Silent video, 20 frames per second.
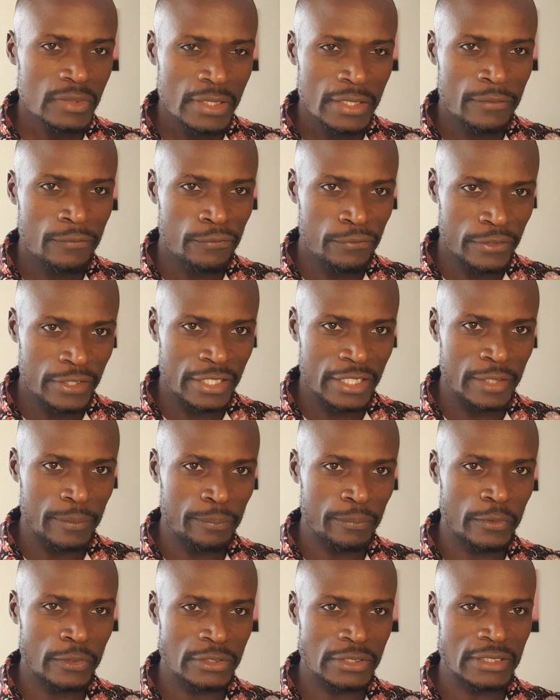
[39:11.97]
very
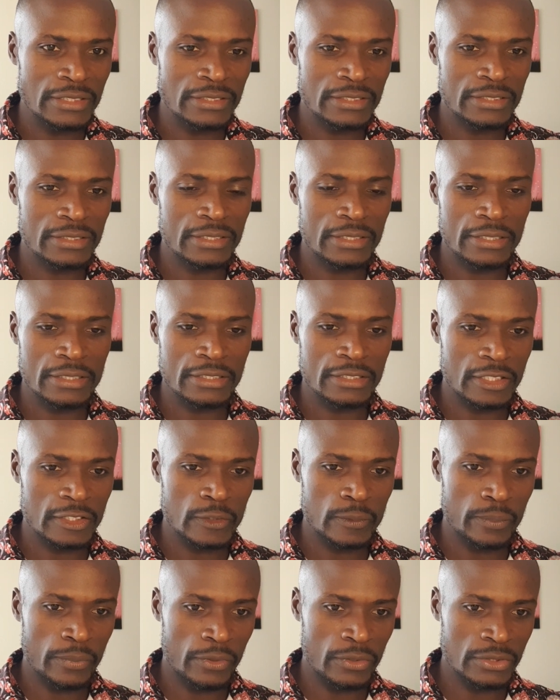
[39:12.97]
important in the research
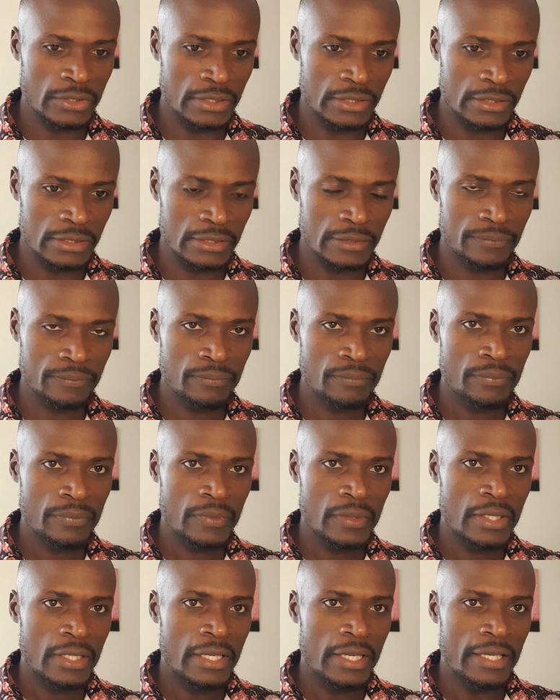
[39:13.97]
process.
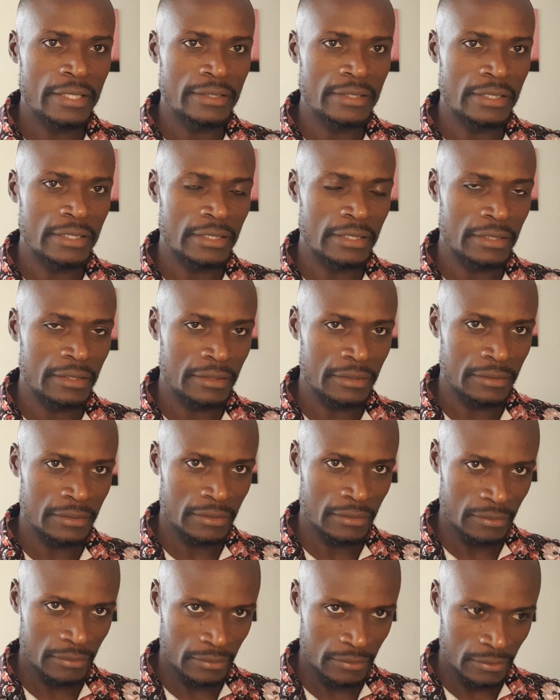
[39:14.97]
And then
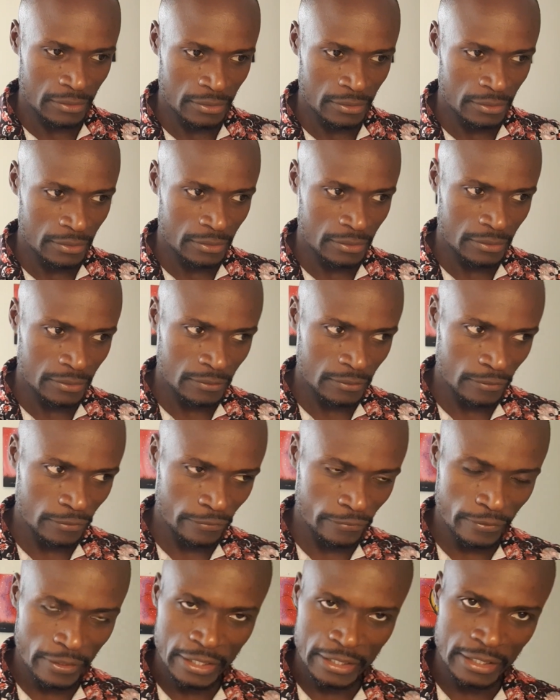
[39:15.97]

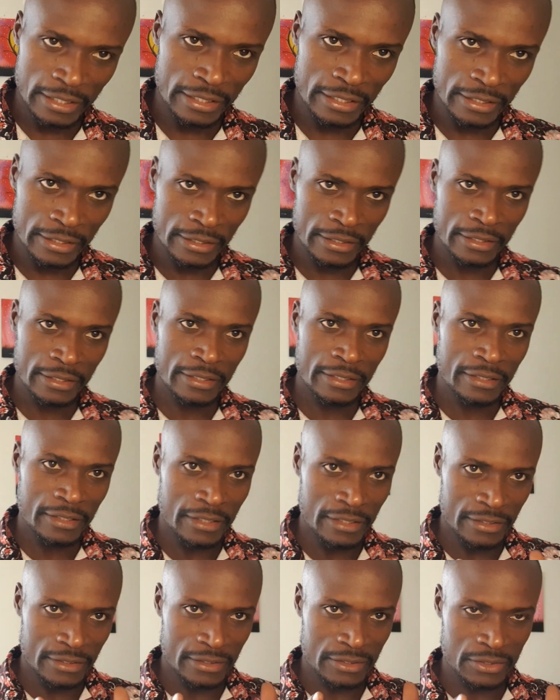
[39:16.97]
finally,
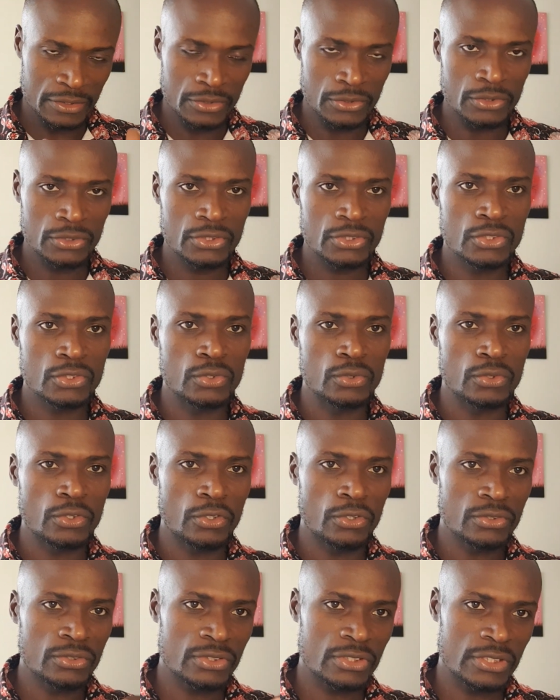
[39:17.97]
it is good to
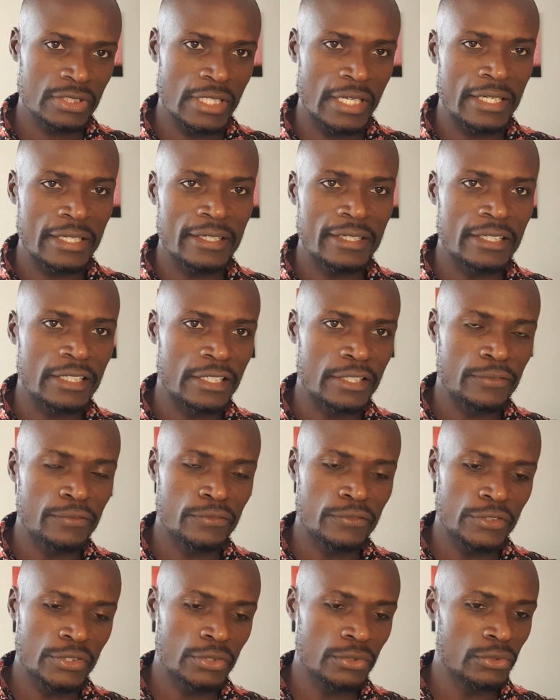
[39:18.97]
constantly
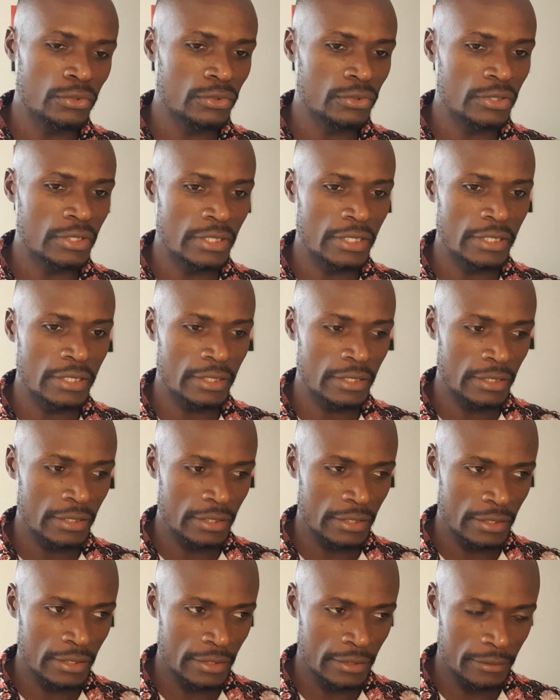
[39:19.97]
review
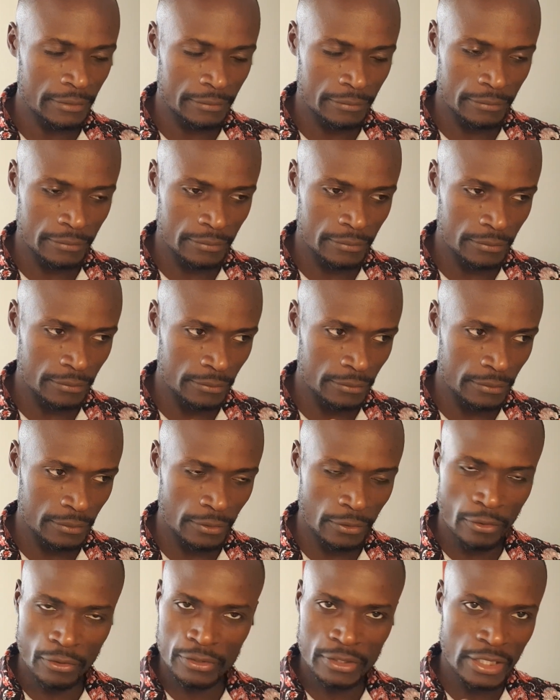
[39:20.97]
the
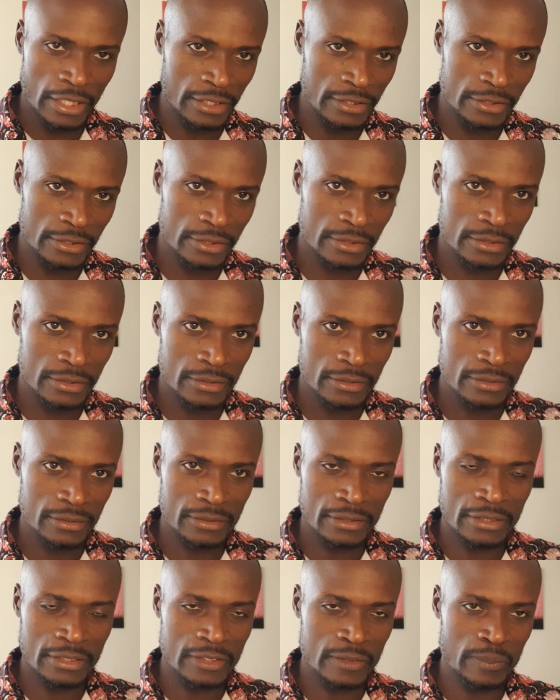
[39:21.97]
conduct
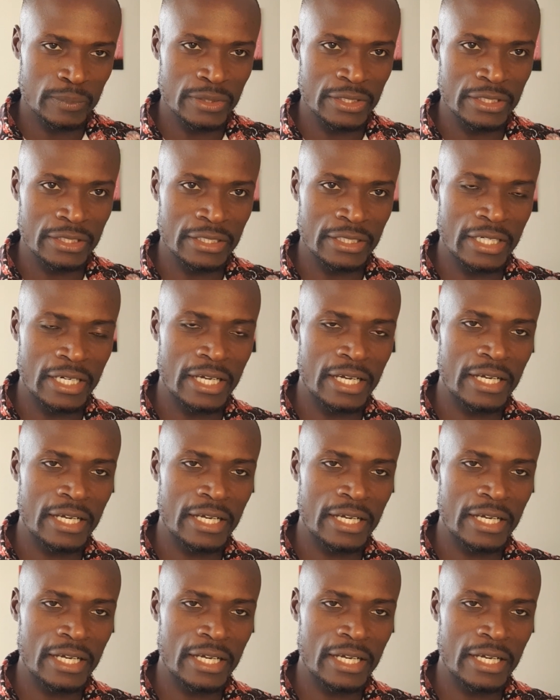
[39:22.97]
that is being